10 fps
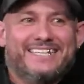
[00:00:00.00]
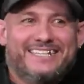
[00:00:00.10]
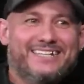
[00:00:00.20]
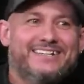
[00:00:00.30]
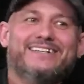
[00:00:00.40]
like,
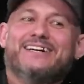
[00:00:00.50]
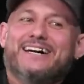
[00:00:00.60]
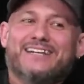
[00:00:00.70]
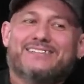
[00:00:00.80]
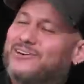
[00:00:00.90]
yeah,
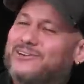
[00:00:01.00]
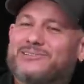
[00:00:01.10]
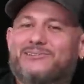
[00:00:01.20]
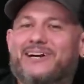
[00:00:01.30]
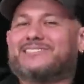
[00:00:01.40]
I told
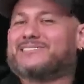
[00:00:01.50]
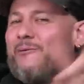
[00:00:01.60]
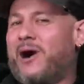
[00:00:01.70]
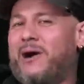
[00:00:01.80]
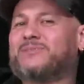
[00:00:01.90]
you, man,
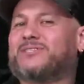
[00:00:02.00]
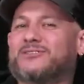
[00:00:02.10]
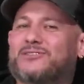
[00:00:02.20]
something happened to you.